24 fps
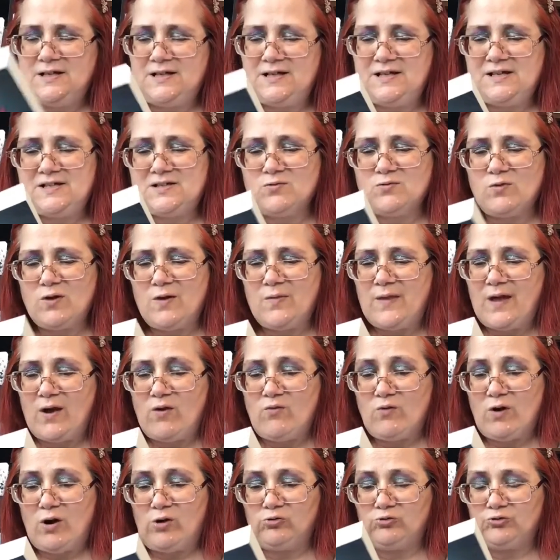He's the one
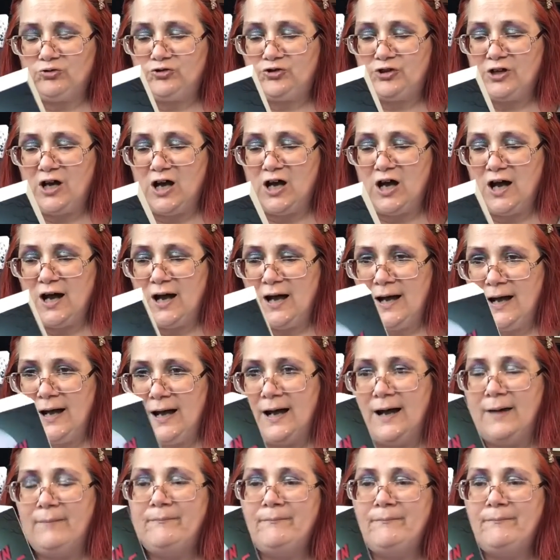that wrote the, um,